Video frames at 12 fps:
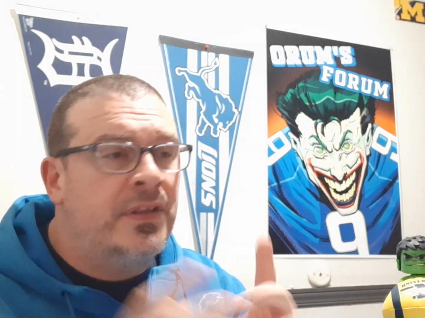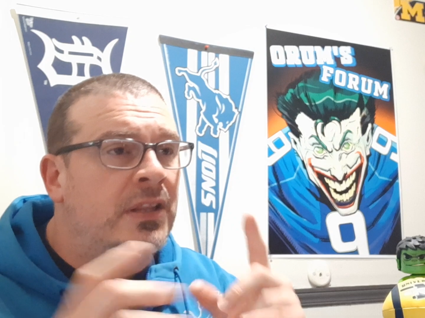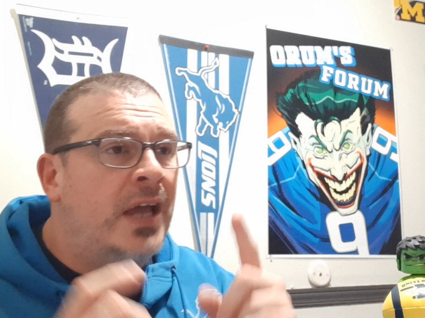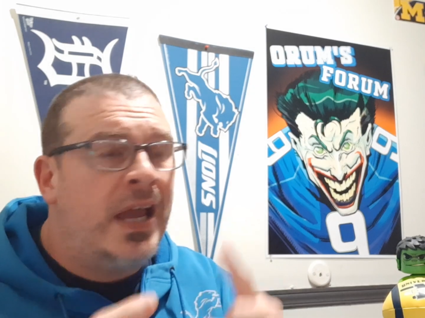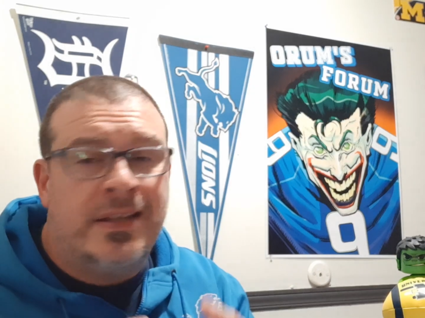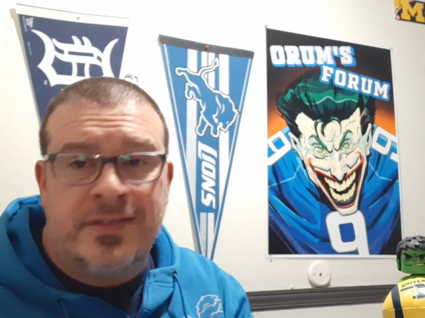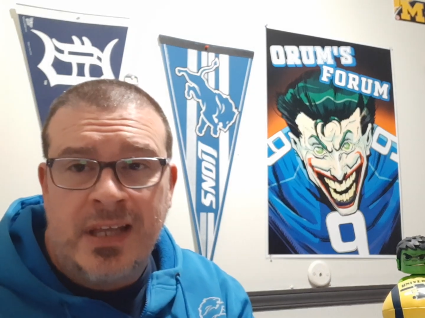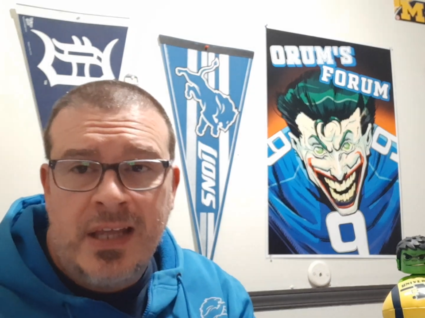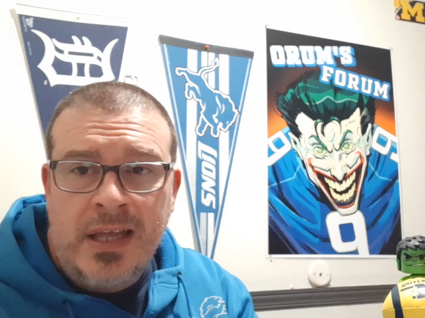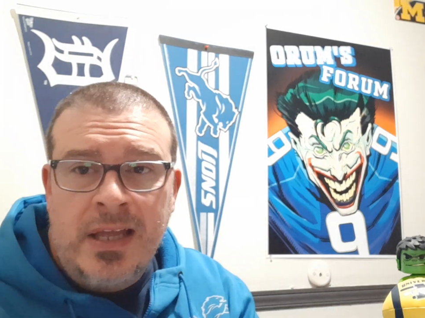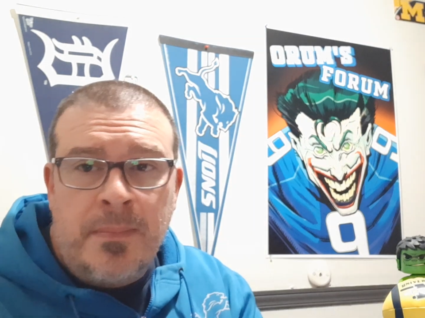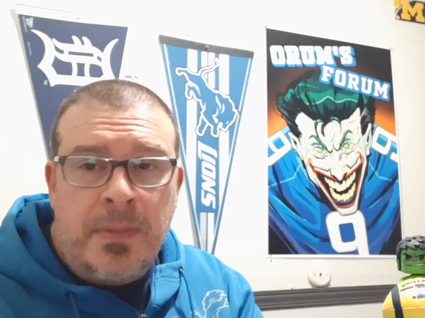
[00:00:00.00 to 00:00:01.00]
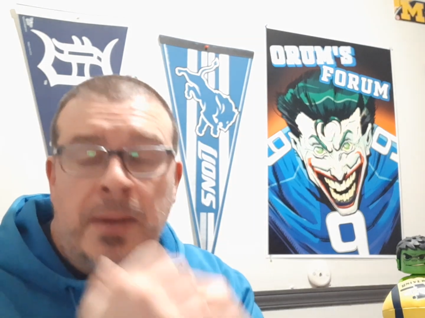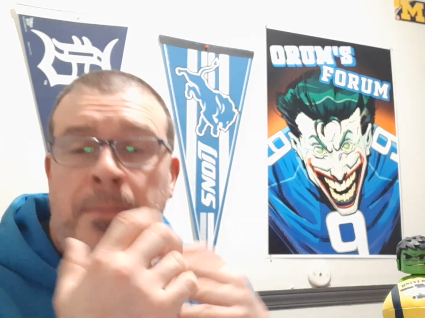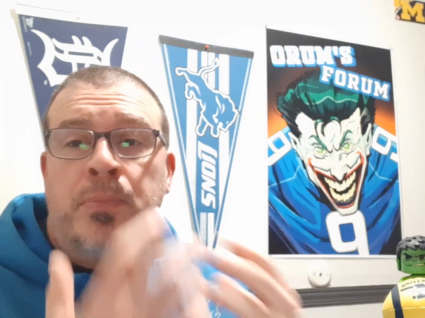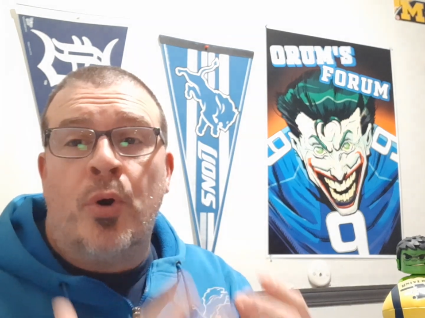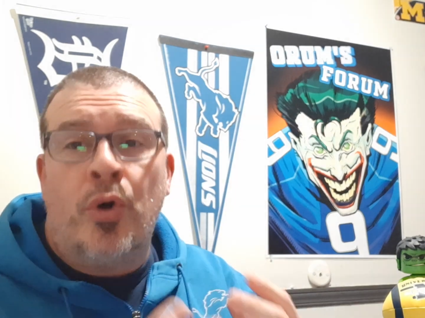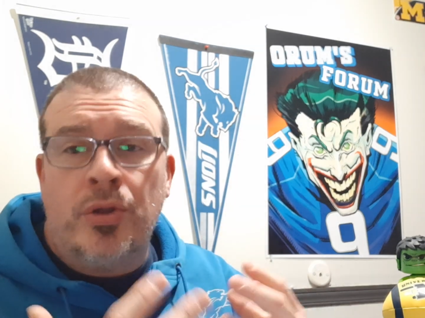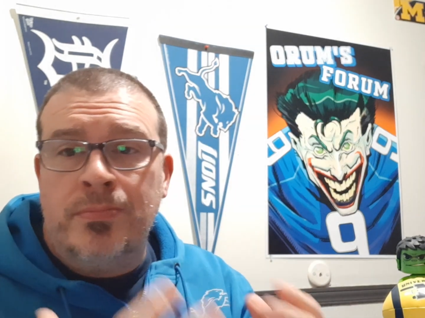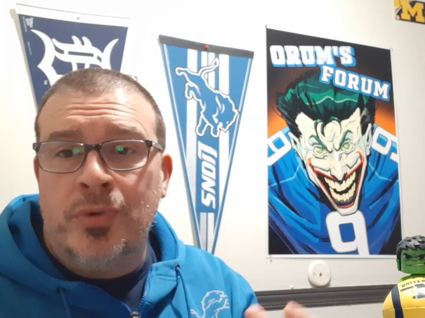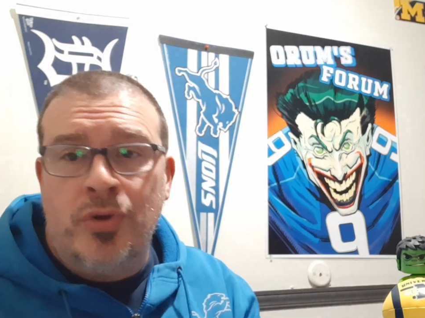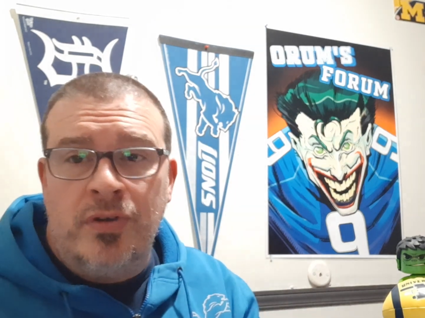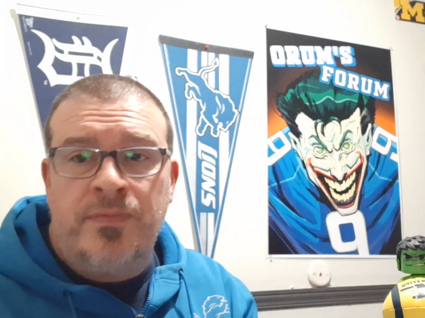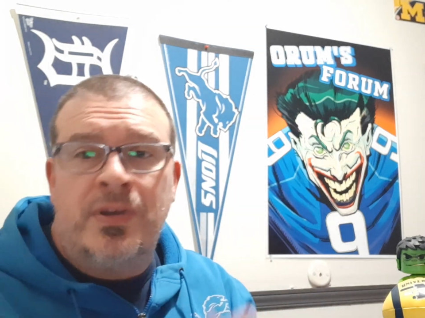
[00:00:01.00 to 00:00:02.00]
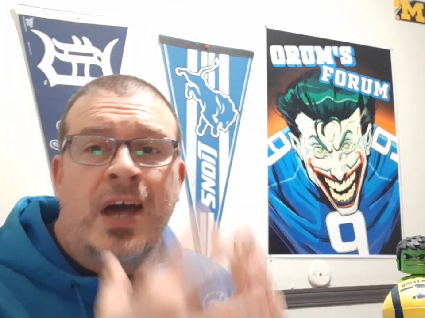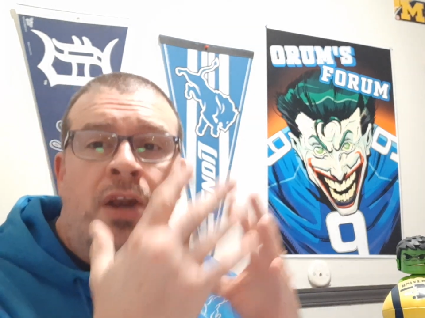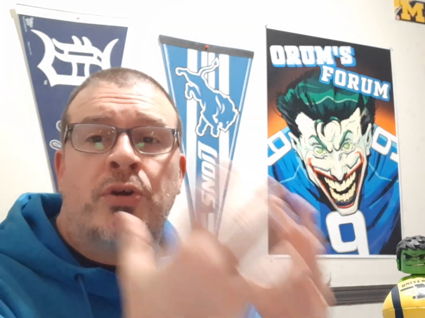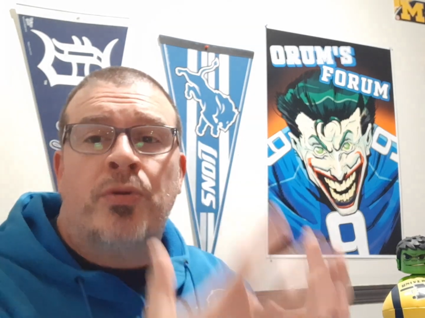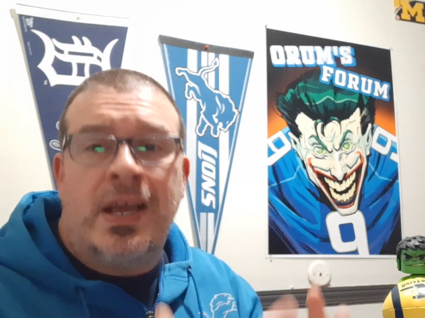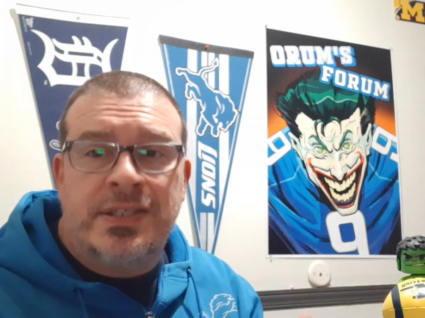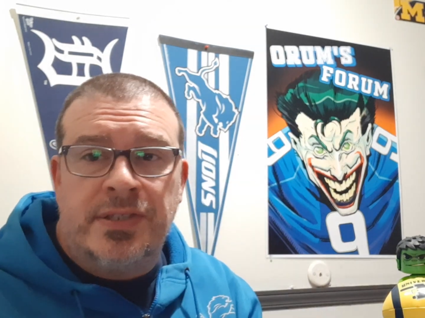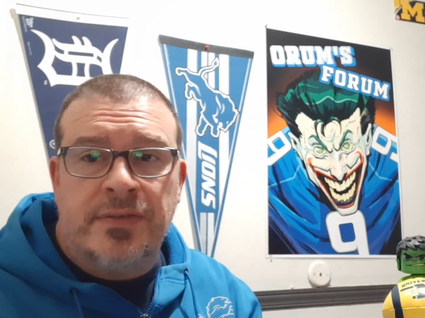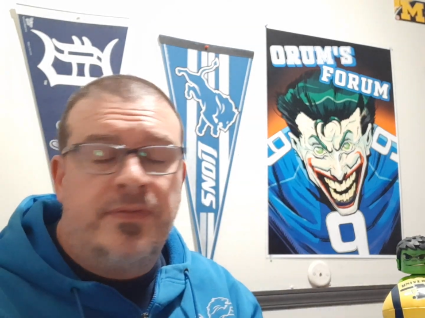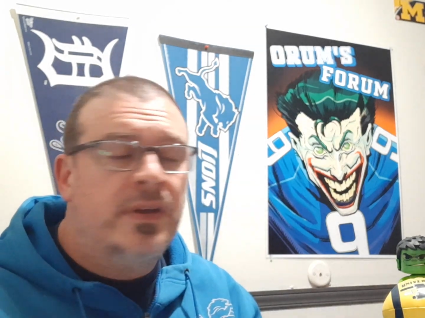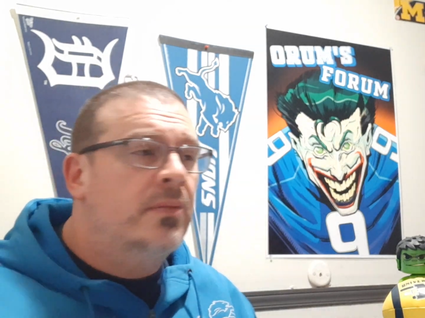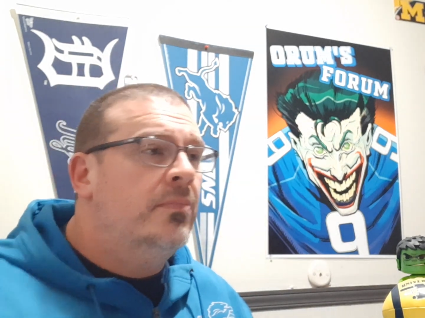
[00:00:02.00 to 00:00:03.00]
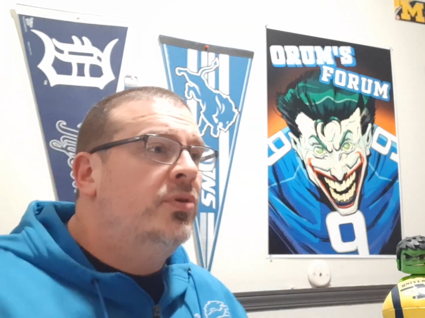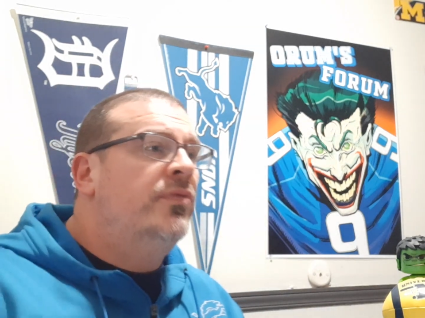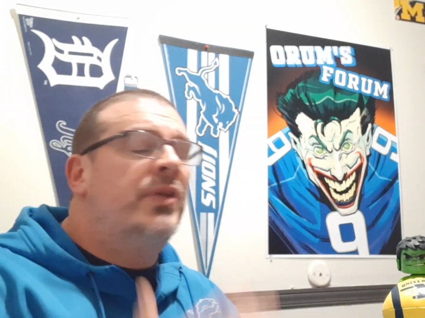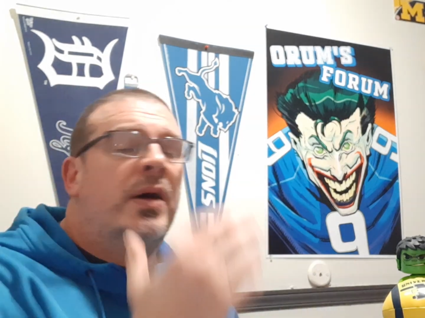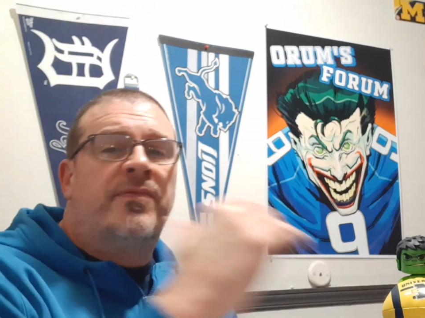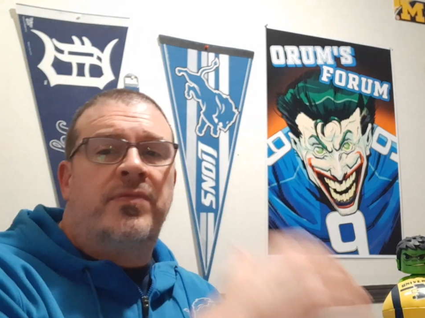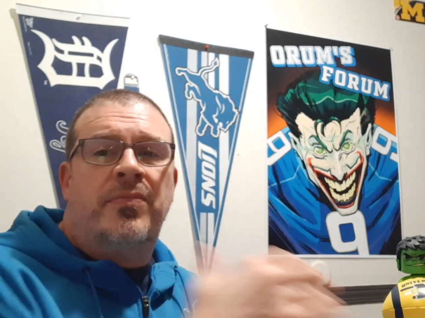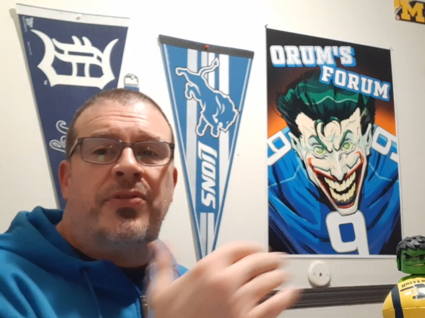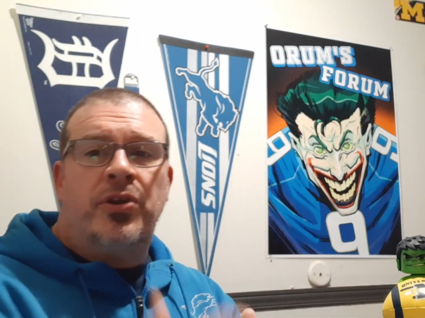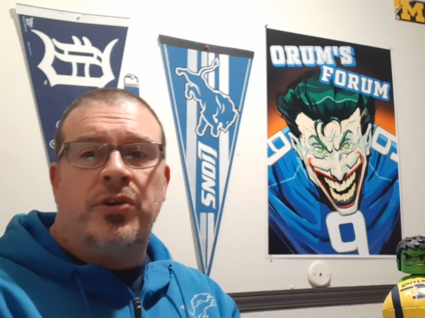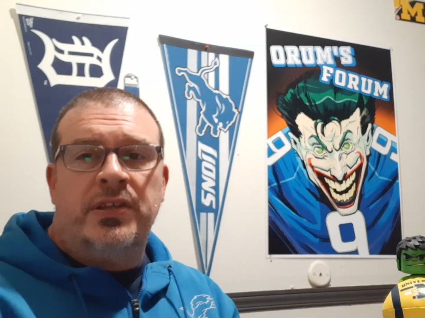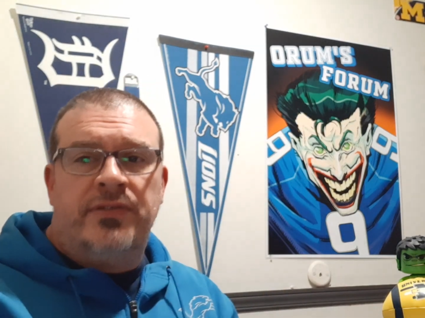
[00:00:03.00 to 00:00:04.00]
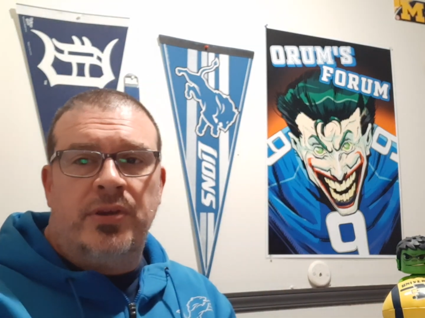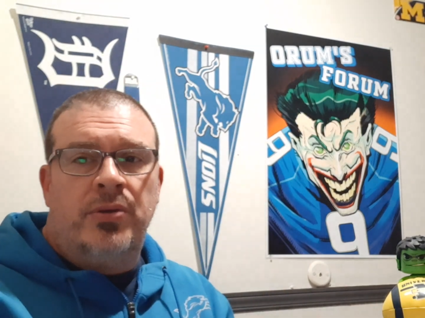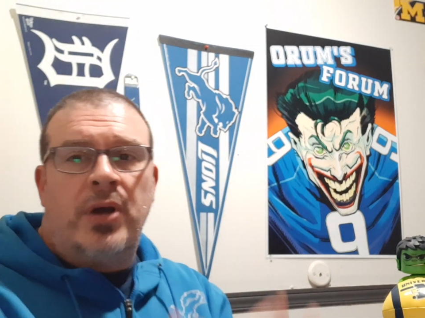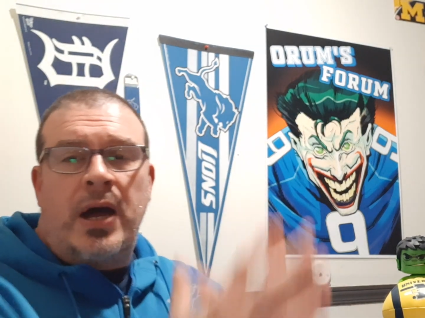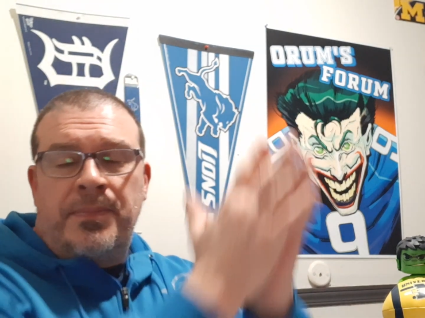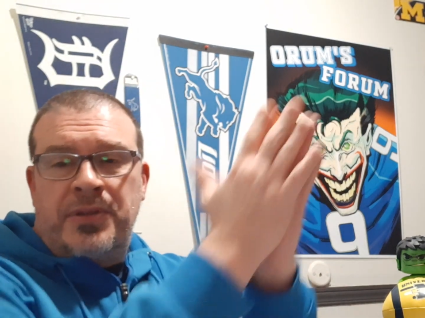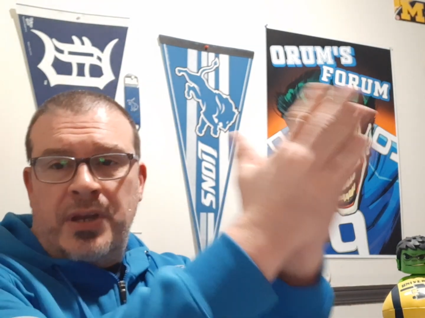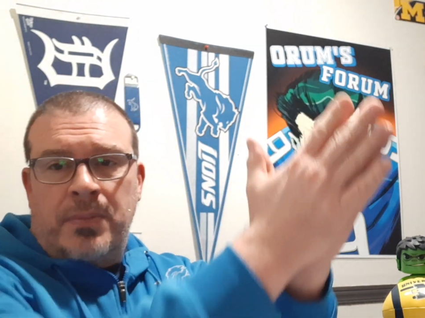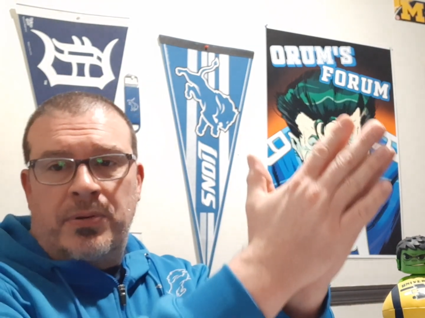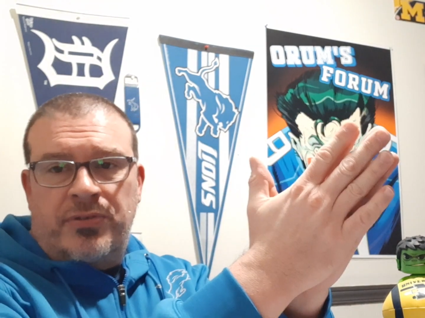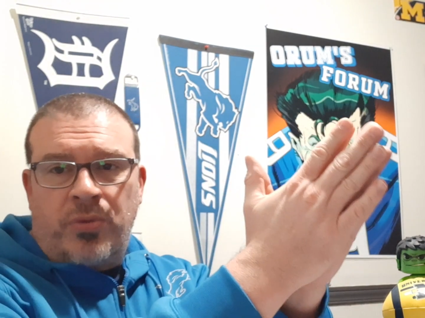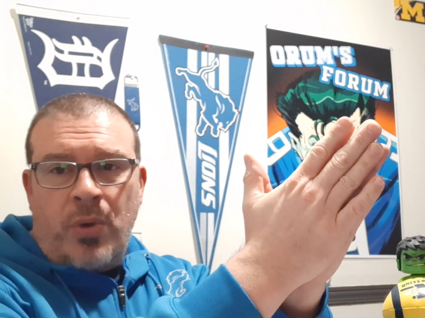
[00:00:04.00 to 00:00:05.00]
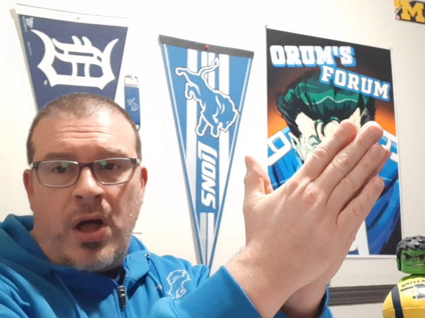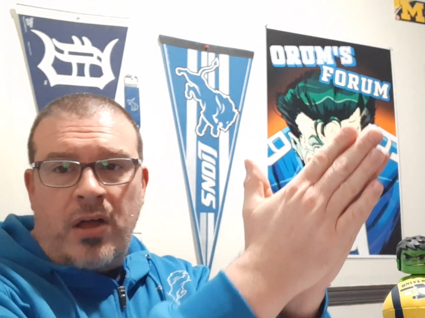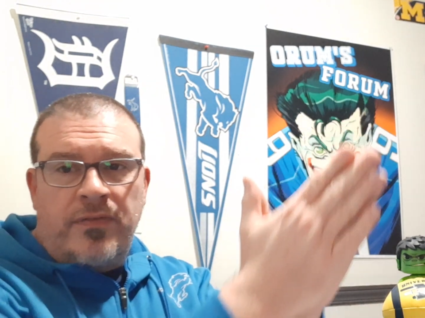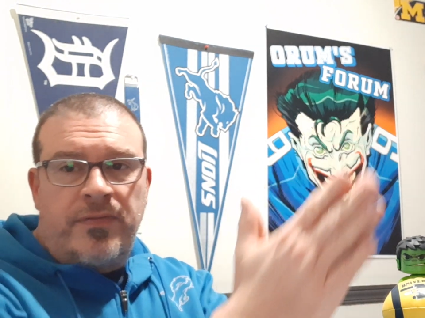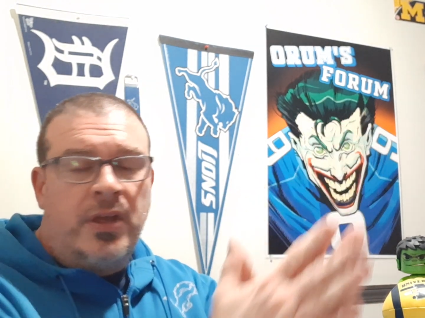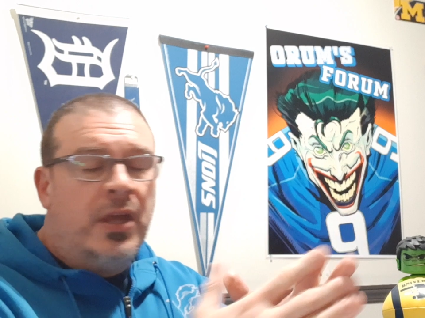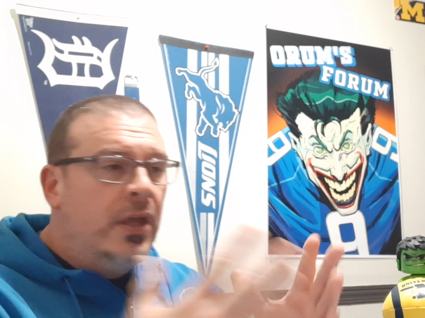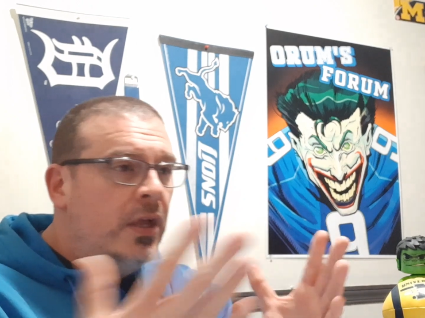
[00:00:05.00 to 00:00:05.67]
The Lions made a bold move, got aggressive, moved up from 32 up to number 12